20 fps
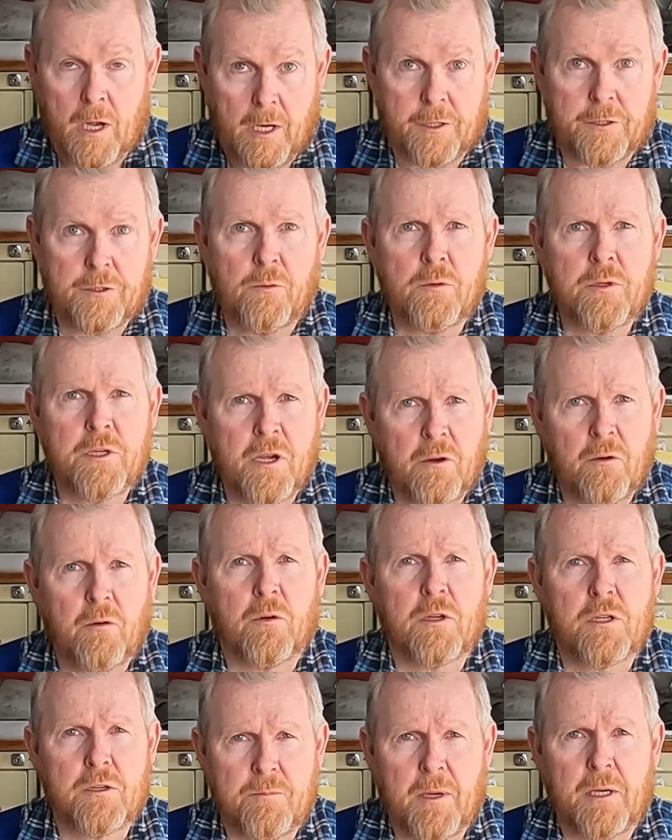It's also
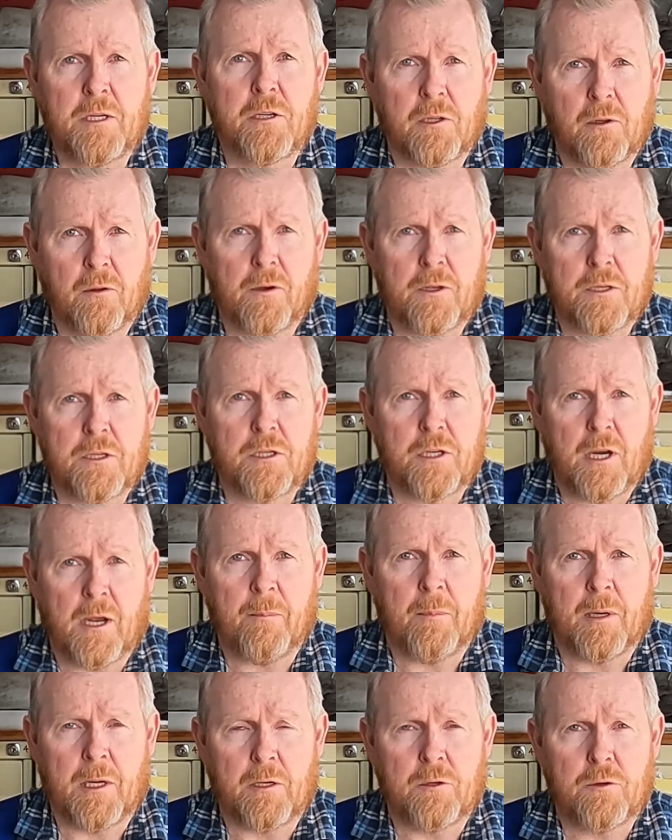not a specialised
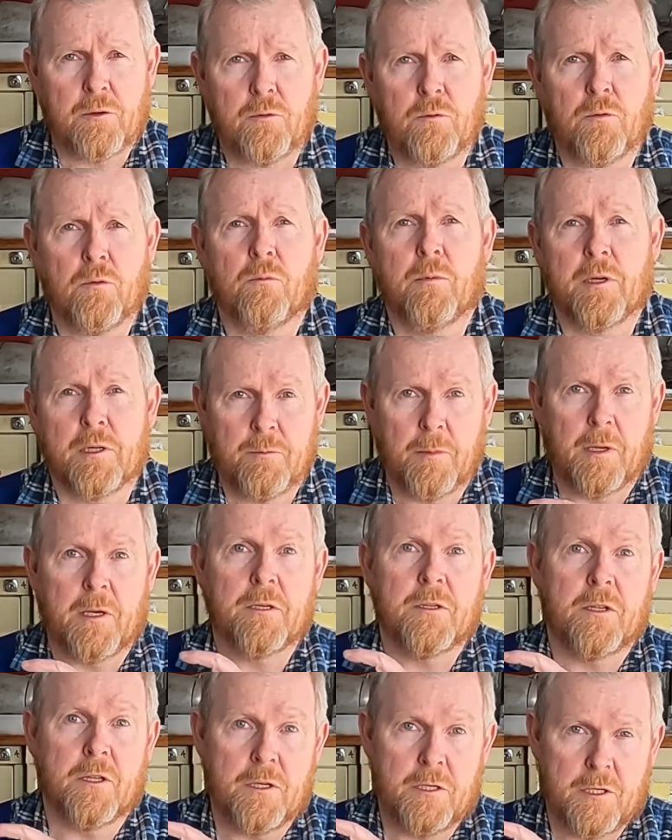sharpening tool, which
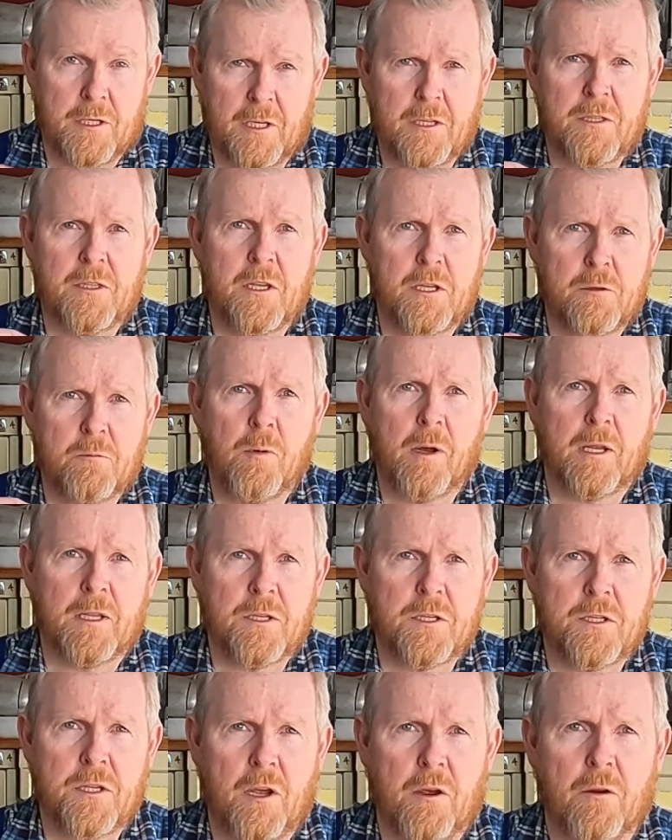means that just this one
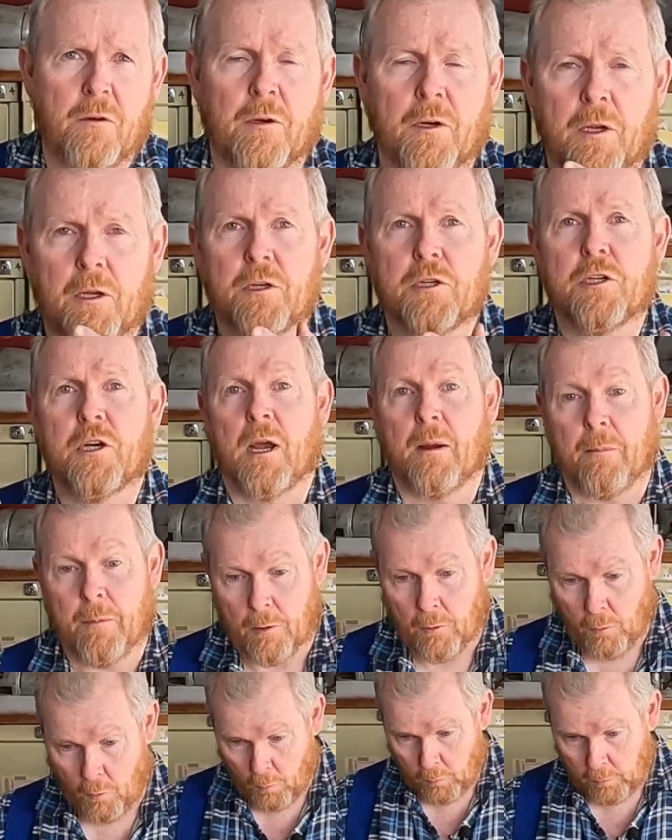stone can
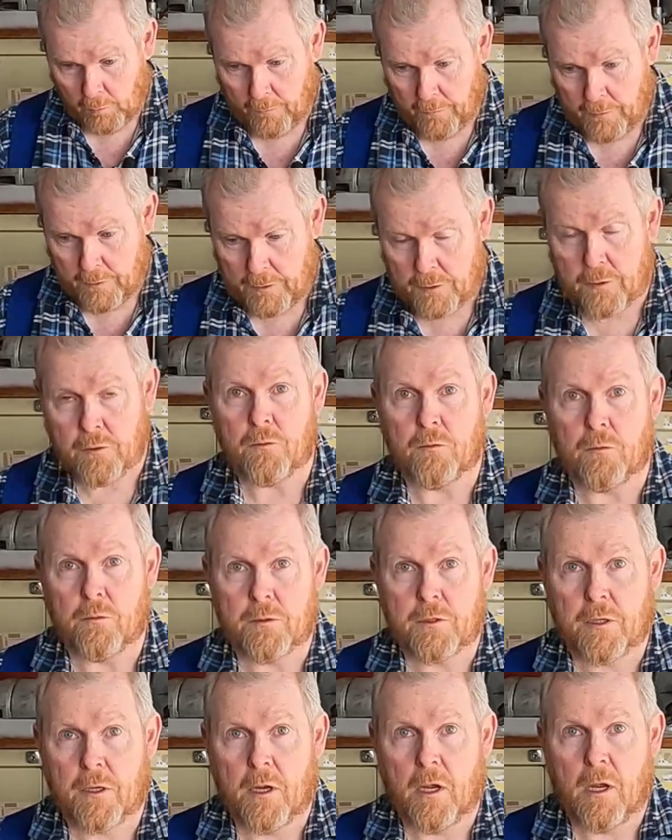sharpen all of these
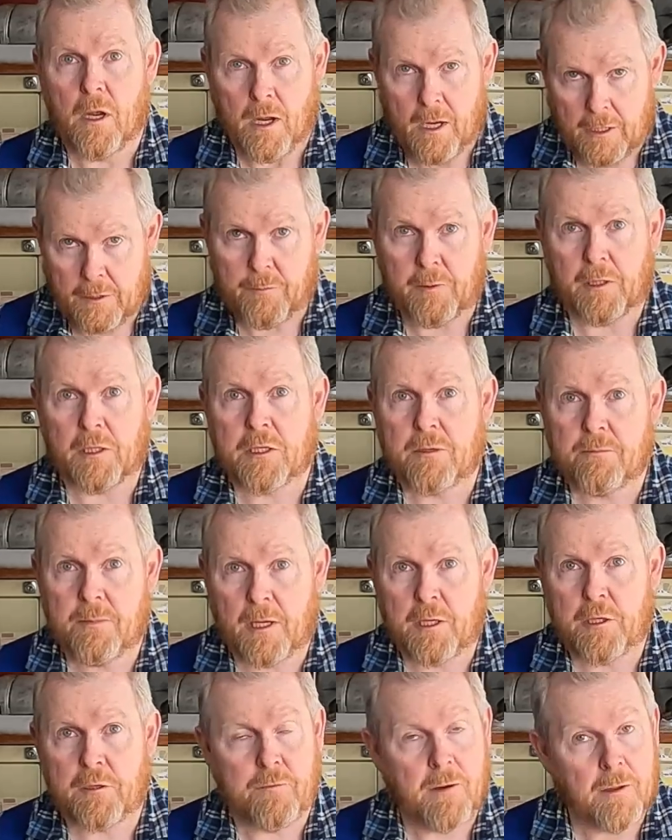tools, as well as a
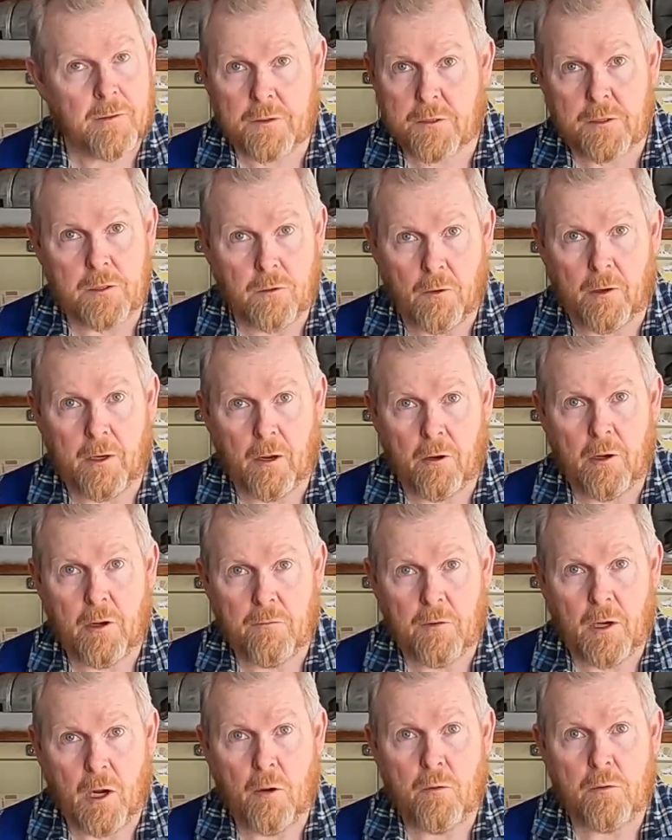bunch of others that I don't
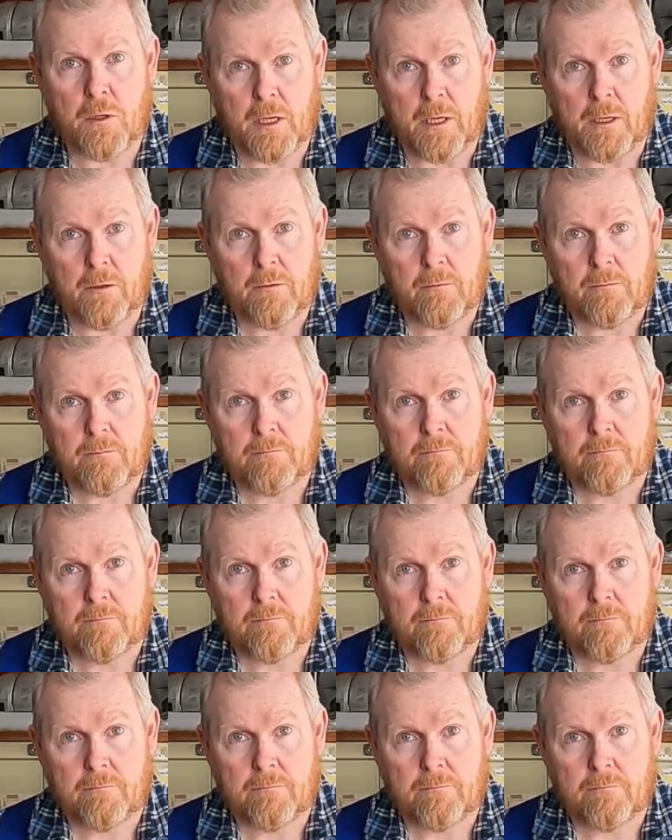even own yet.